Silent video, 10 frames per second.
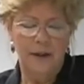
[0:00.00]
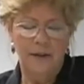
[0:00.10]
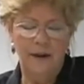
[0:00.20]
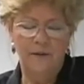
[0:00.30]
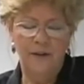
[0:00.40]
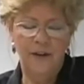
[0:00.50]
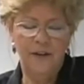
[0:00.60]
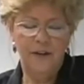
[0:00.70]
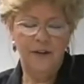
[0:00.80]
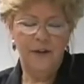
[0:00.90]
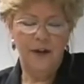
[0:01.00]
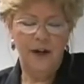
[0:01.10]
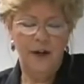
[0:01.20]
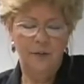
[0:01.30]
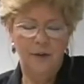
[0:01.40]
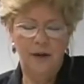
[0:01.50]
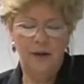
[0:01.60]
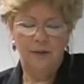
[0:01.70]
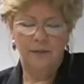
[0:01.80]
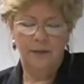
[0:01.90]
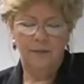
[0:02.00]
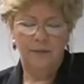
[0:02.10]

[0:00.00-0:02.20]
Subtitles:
that fits into the hair bulb.